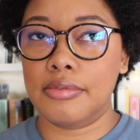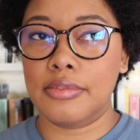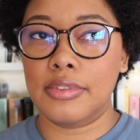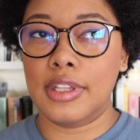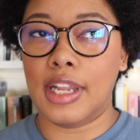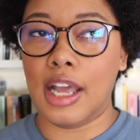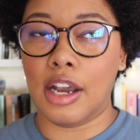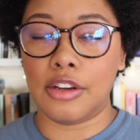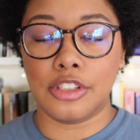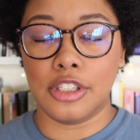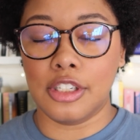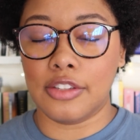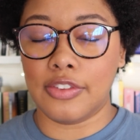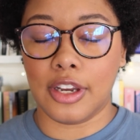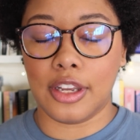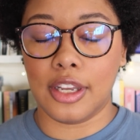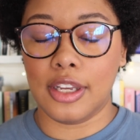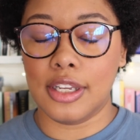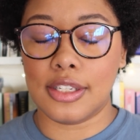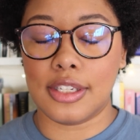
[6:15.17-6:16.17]
now she's
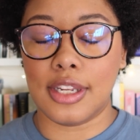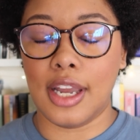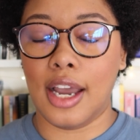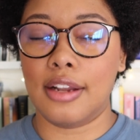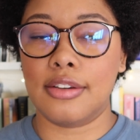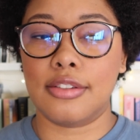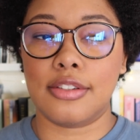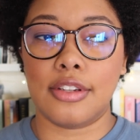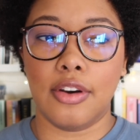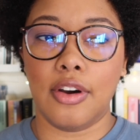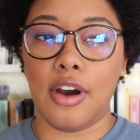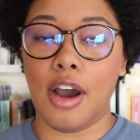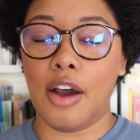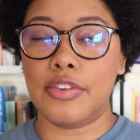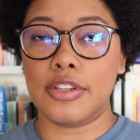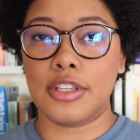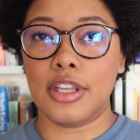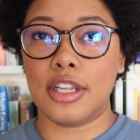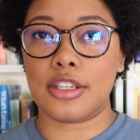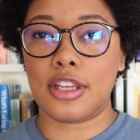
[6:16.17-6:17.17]
fucking his dad, so
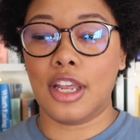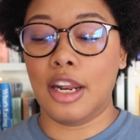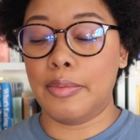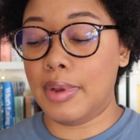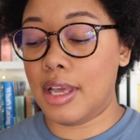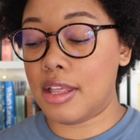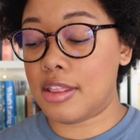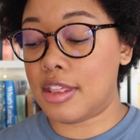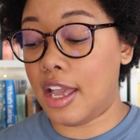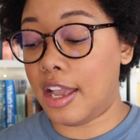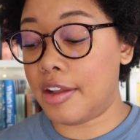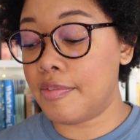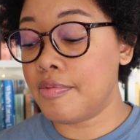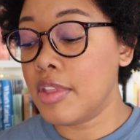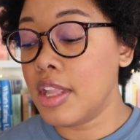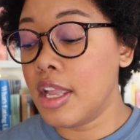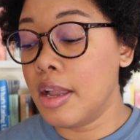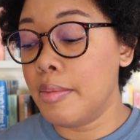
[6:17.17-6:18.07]
obviously that's going to be a thing.